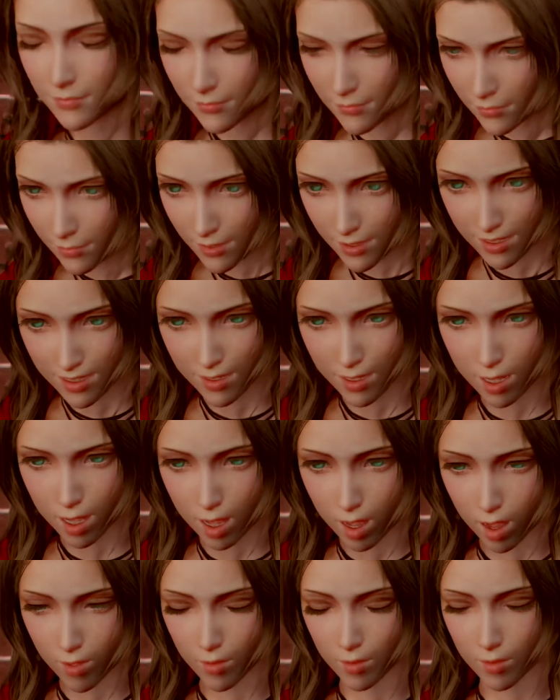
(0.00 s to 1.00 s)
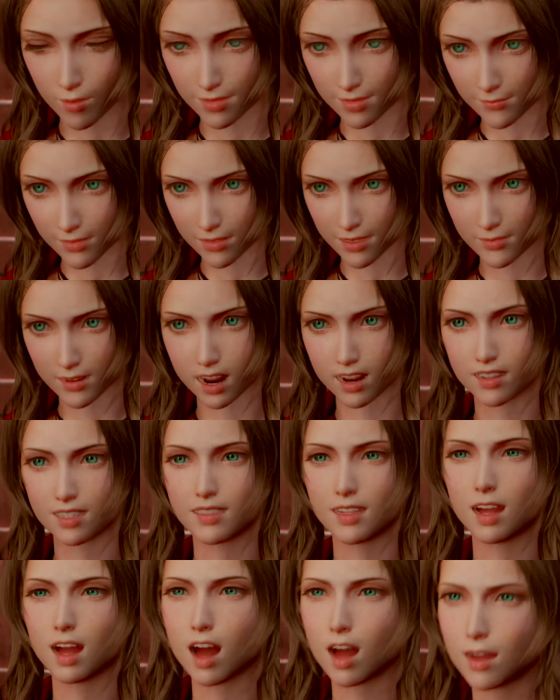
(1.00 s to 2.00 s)
But you know, we've made it this
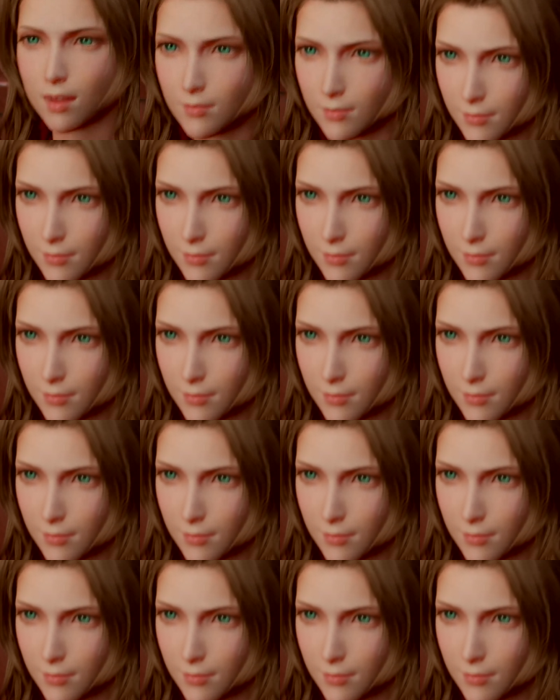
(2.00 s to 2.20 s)
far.